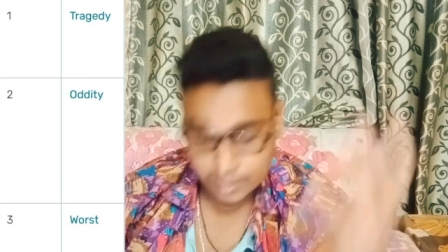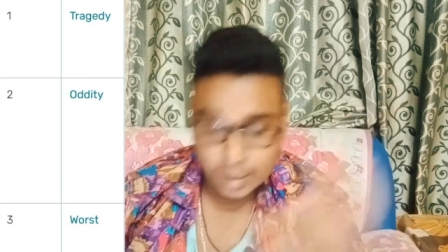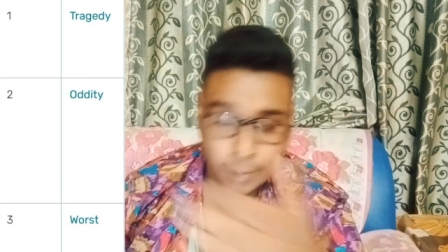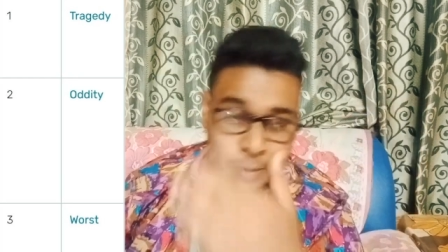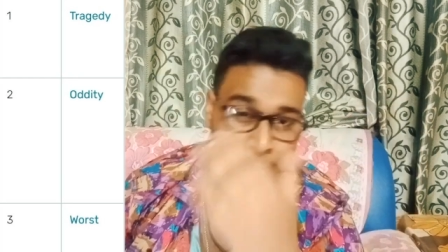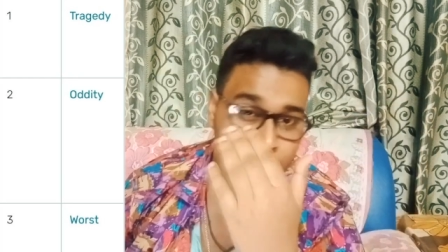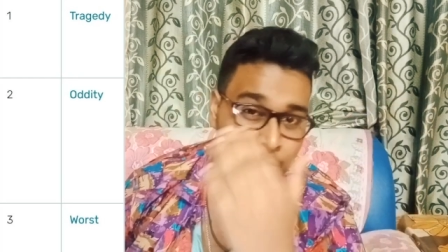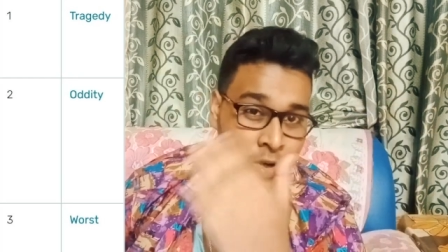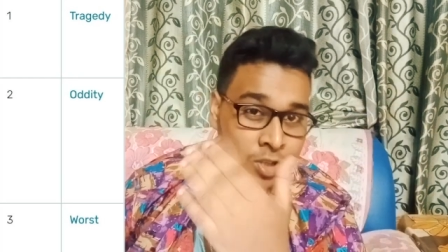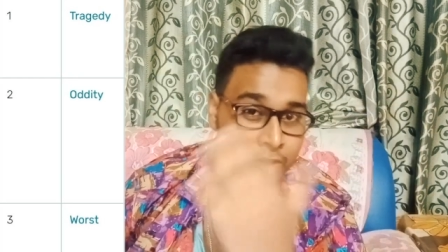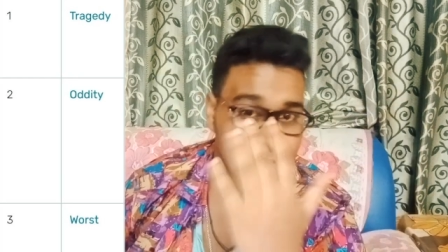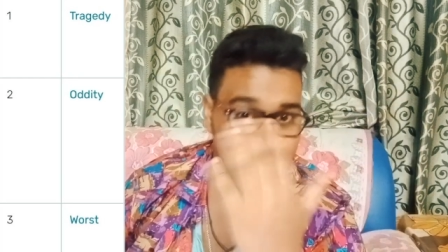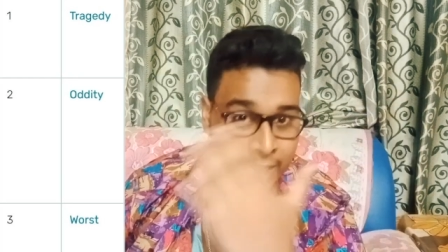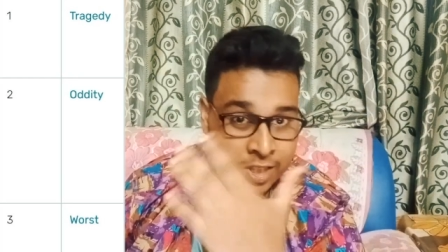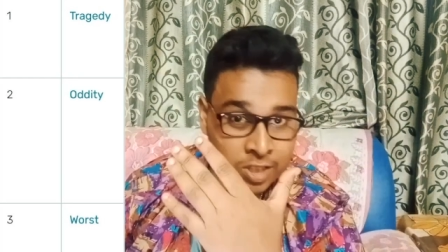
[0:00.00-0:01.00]
Chapter
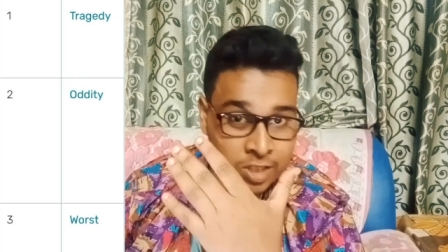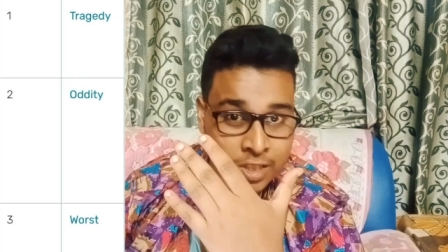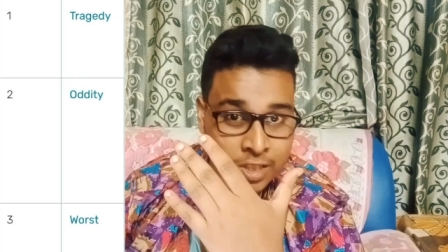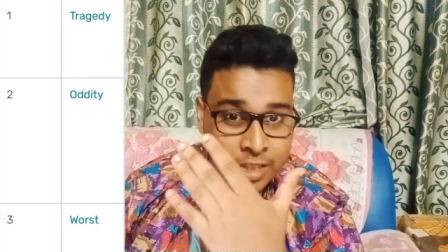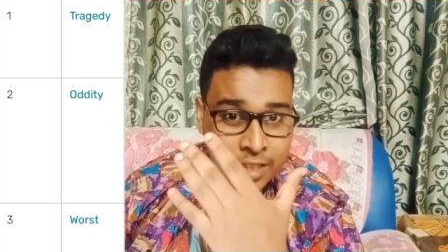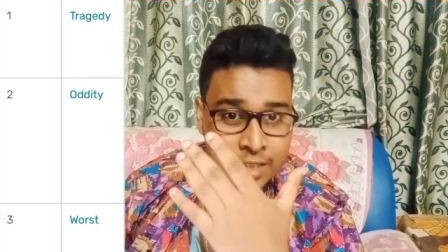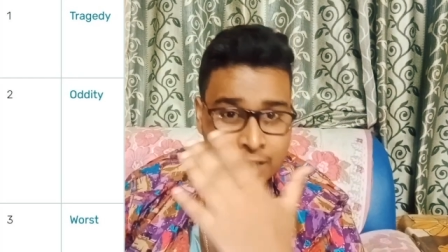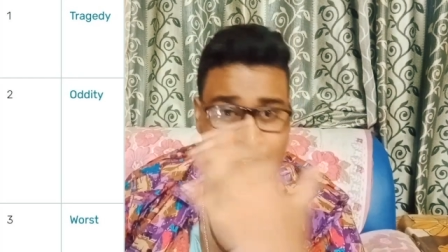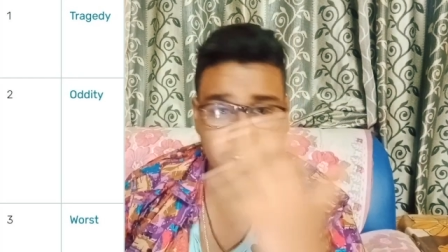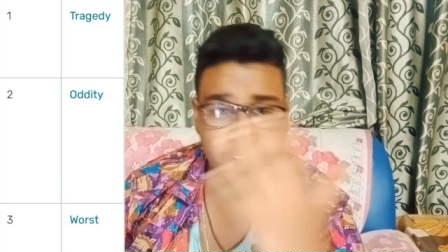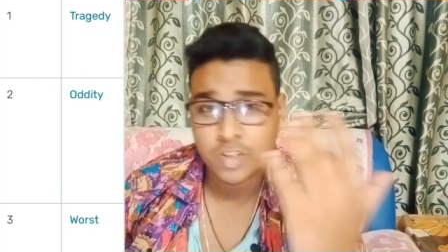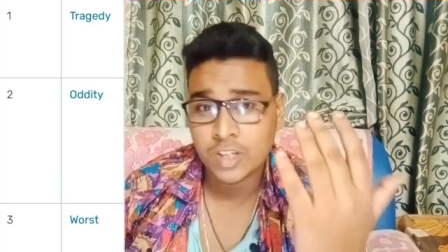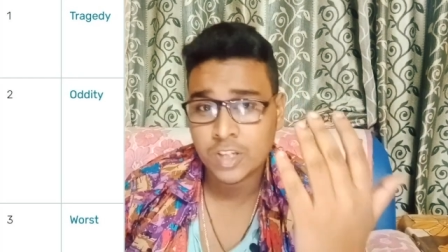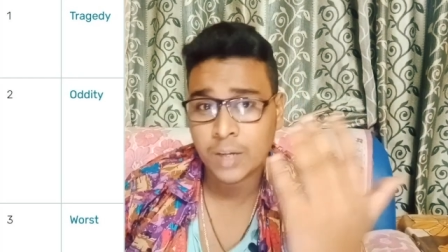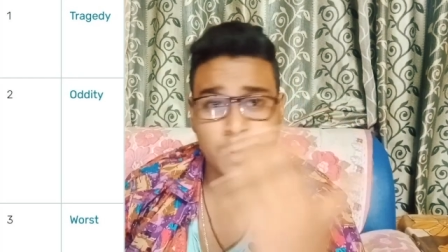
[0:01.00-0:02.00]
1 tragedy,
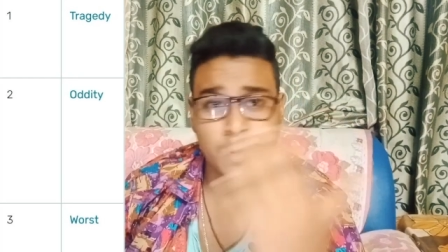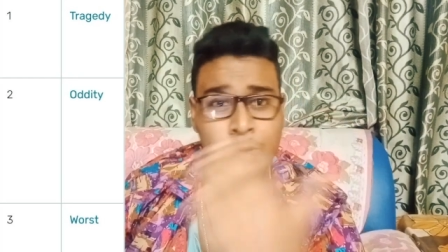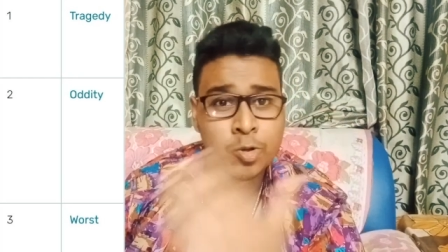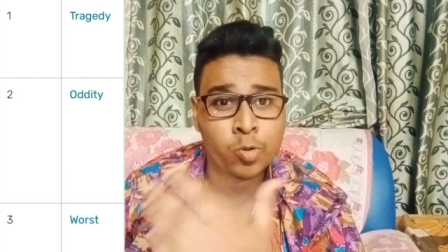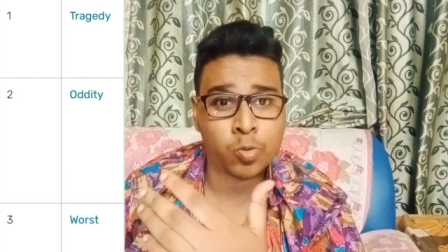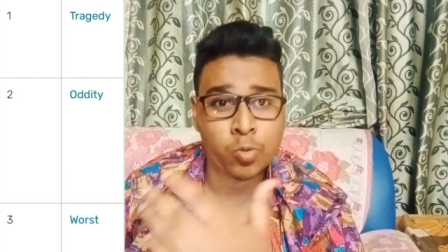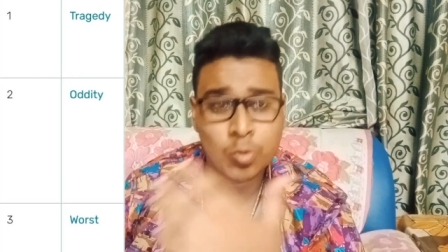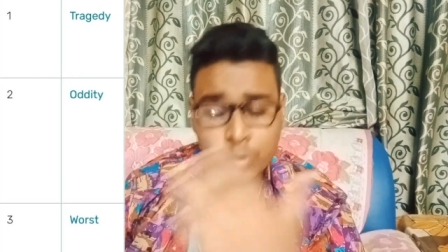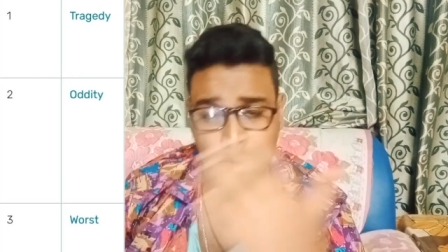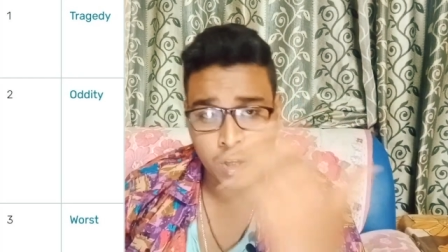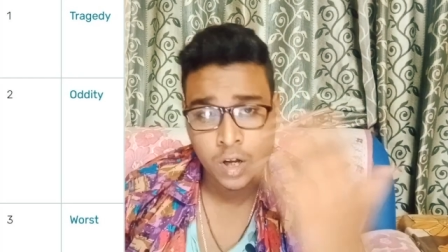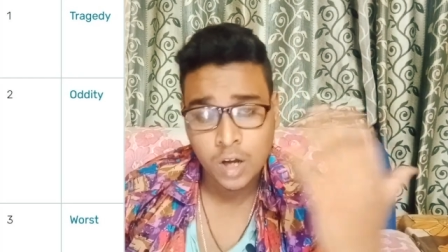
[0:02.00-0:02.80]
chapter 2